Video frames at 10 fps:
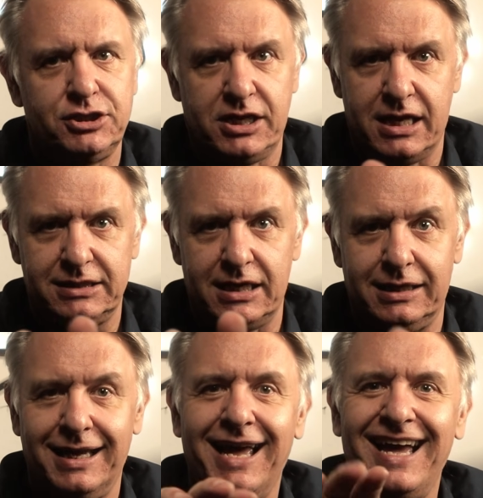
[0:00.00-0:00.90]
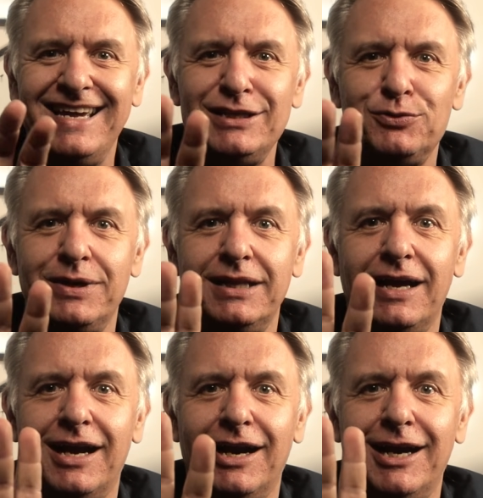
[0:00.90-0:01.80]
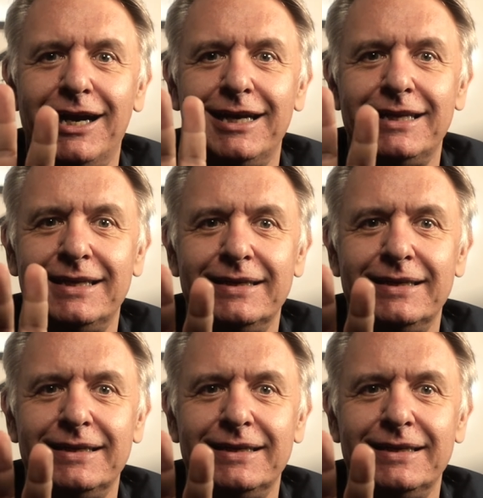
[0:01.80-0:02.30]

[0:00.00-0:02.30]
that she has any. Hi, sweetheart.